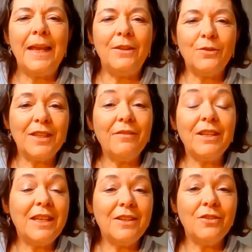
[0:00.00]
And those
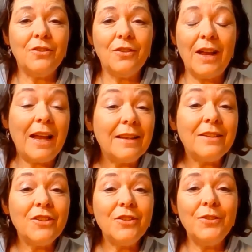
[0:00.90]
seven keys are
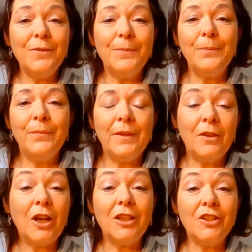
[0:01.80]
attitude,
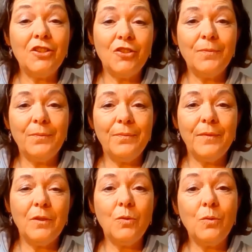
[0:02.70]
knowledge,
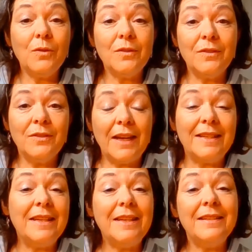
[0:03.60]
tools,
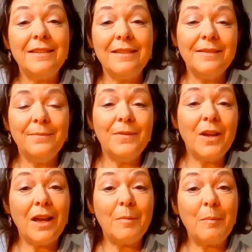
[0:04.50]
techniques,
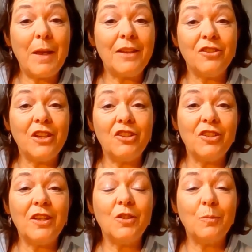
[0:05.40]
time,
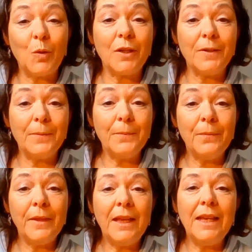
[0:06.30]
imagination, and support.
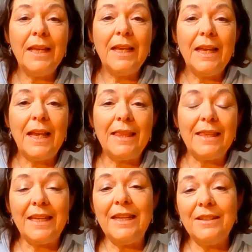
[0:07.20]
And
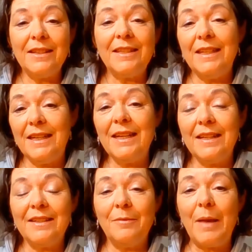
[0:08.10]
the key to succeeding
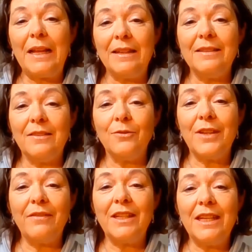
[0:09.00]
is to balance those
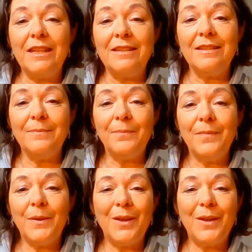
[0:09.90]
seven keys